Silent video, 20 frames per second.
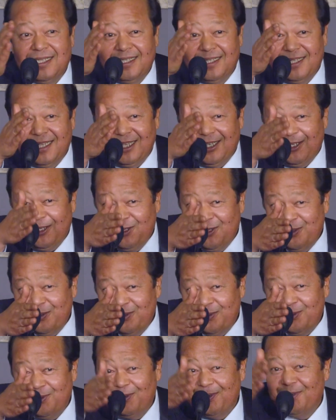that
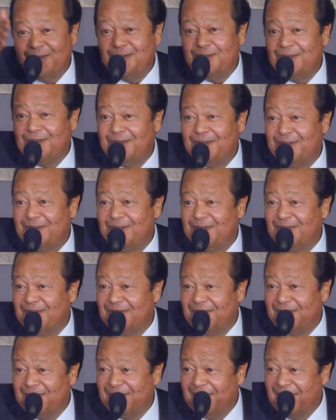you
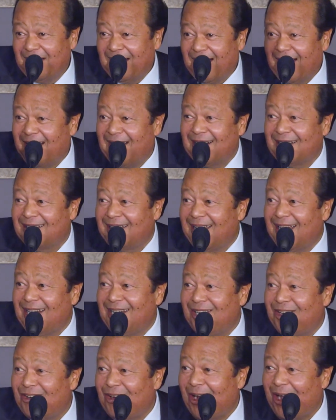are
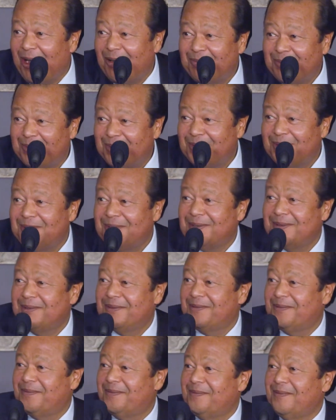that drop,
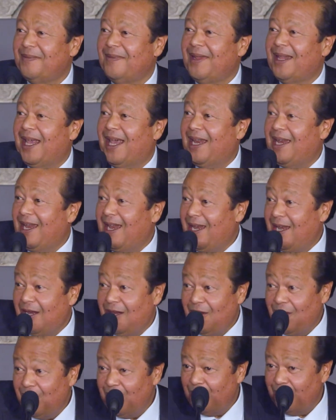and in
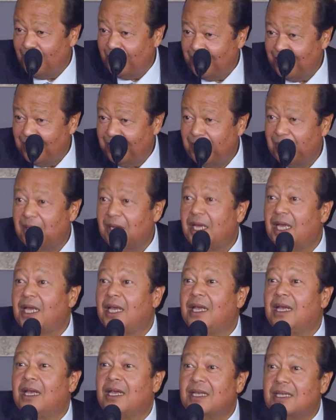you
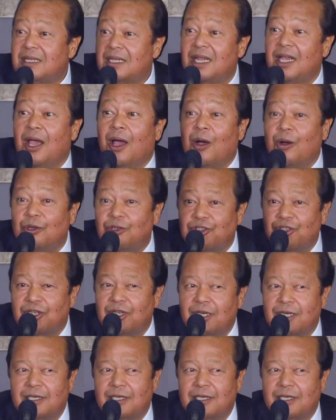is the ocean?